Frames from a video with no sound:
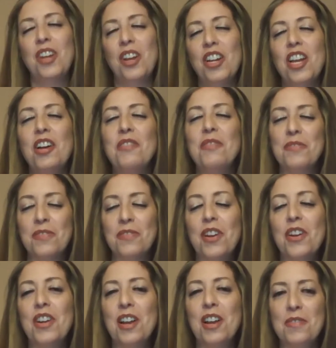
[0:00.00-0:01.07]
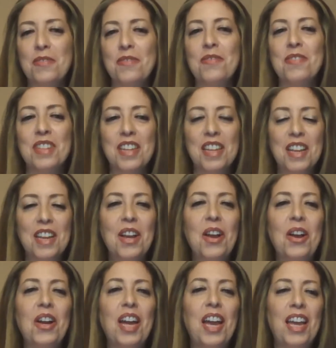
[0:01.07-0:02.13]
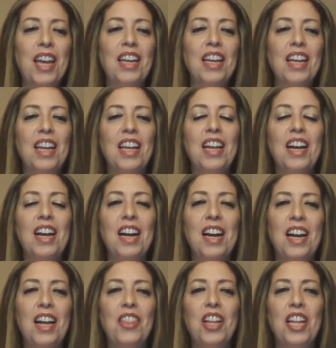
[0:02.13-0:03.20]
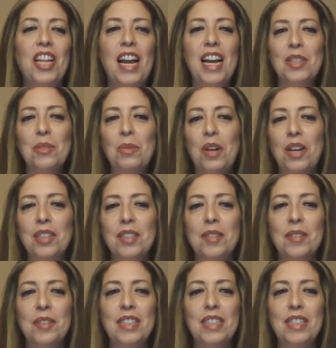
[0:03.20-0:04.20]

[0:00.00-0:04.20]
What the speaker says: enough. Fair enough. Okay. The last one.